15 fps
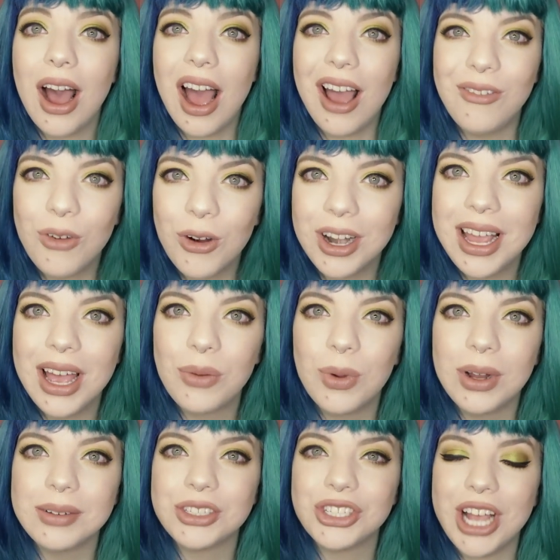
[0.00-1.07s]
I've already had
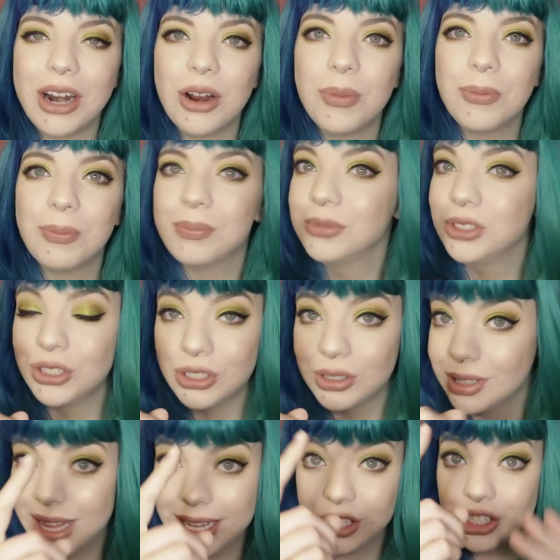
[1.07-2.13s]
one shadow
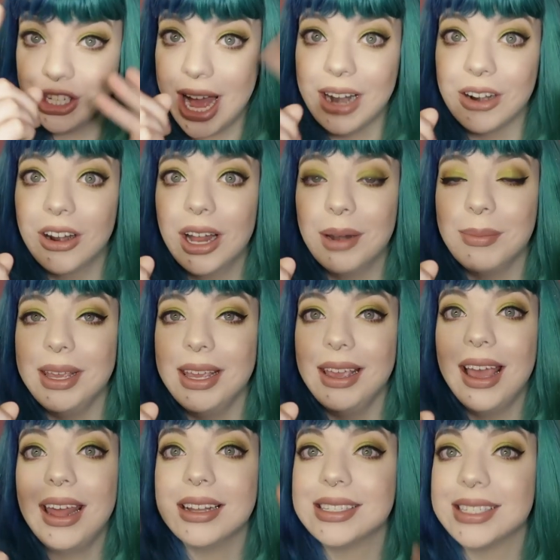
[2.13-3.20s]
like shatter on me
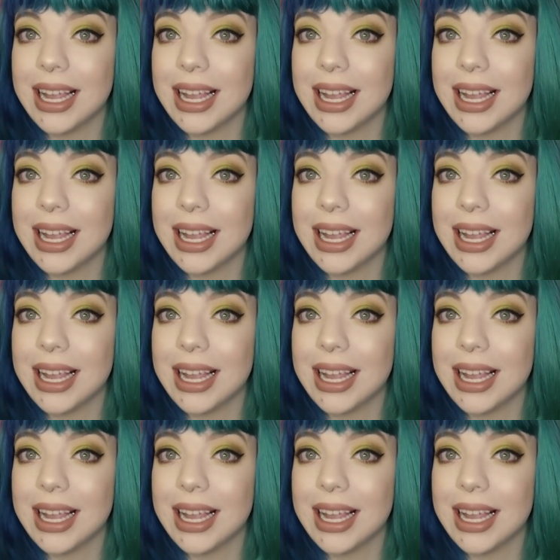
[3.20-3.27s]
and a